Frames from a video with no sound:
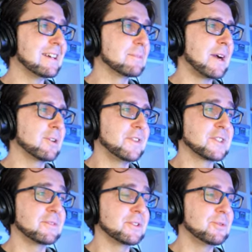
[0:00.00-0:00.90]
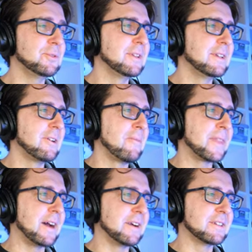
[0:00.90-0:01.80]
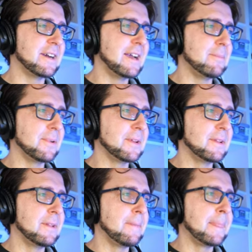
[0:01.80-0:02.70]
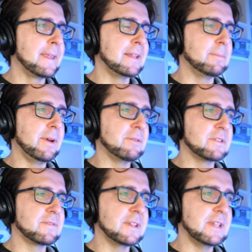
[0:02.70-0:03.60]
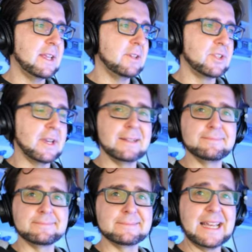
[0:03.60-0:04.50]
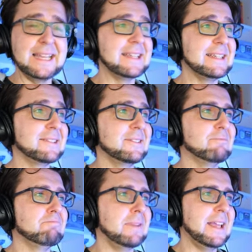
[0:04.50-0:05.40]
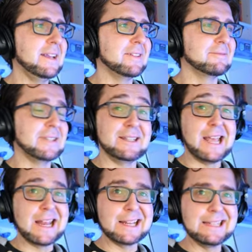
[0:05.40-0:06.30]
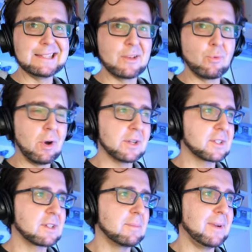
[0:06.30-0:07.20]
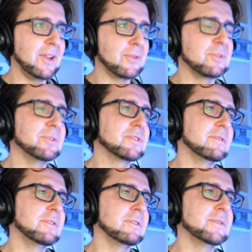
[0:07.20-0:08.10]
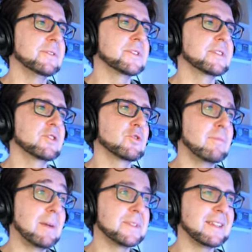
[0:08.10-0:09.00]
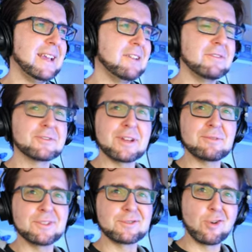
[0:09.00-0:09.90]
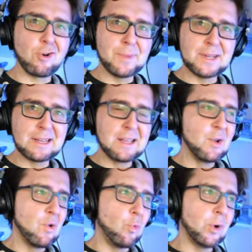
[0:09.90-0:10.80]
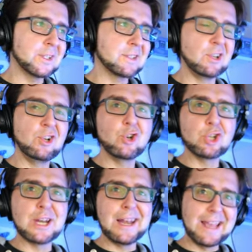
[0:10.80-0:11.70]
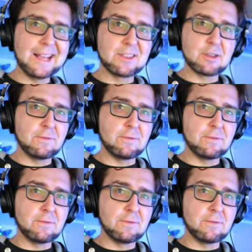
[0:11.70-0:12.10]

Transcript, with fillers: Denmark Festival 2, R-Type, and Barrage Fantasia. I played, at least I watched the playthroughs of all of those shmups and kind of tried to determine what is a good length